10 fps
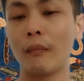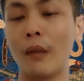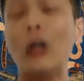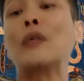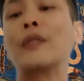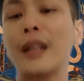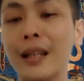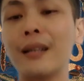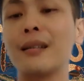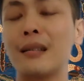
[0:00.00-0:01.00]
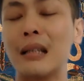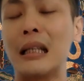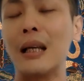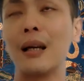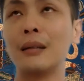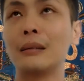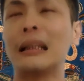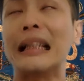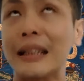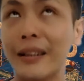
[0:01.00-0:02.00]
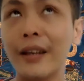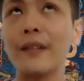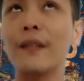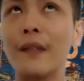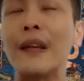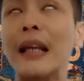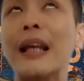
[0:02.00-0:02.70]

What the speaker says: of things that gives